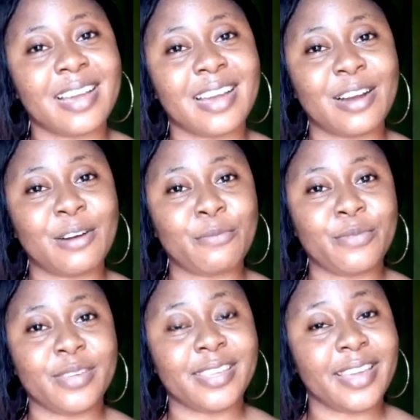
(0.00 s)
I'll
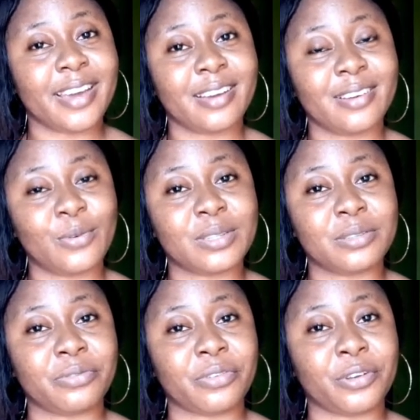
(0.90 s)
be here
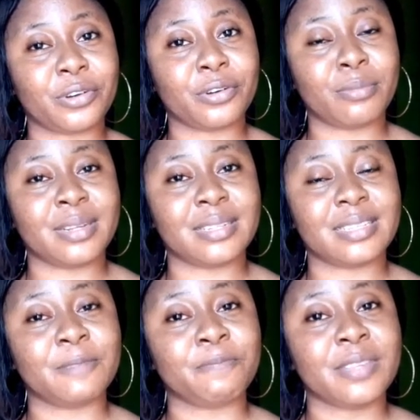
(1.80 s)
waiting for your
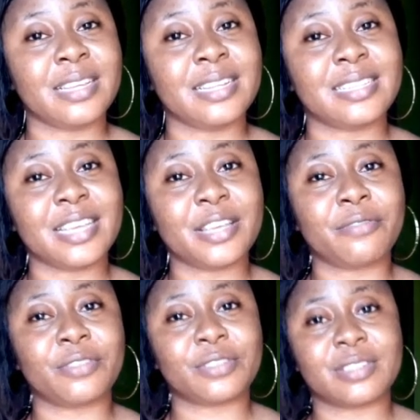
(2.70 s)
comments. Thank
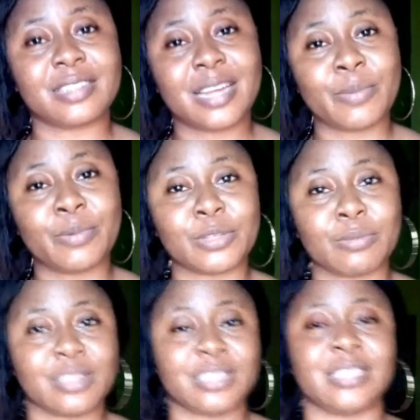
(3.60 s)
you for subscribing
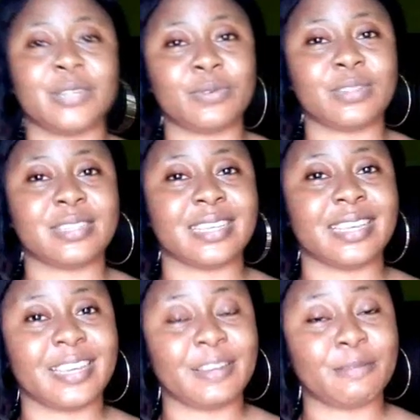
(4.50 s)
to my channel once
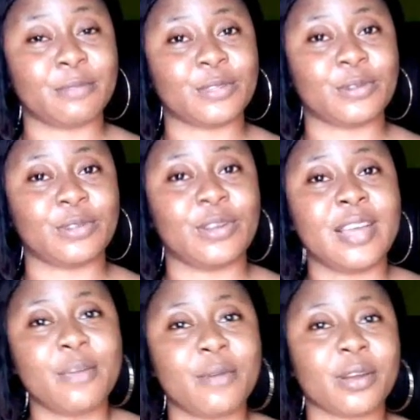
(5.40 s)
again. So
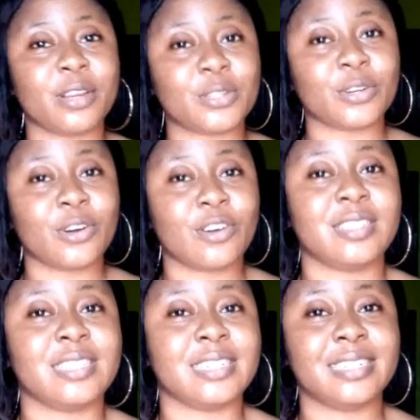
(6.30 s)
we are going to call
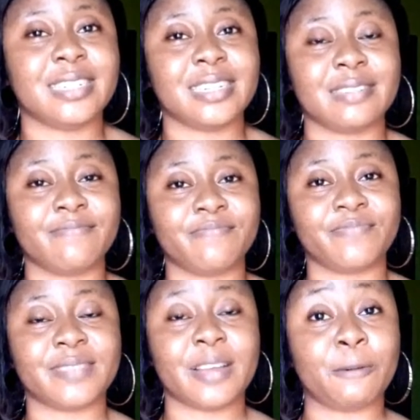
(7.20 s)
it a day
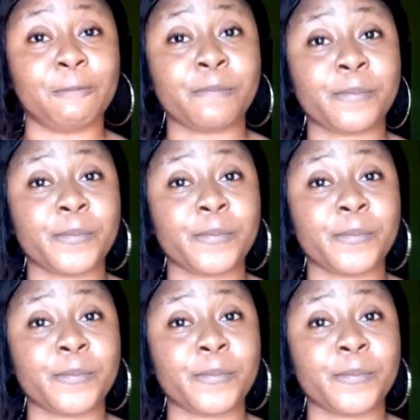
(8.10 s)
now.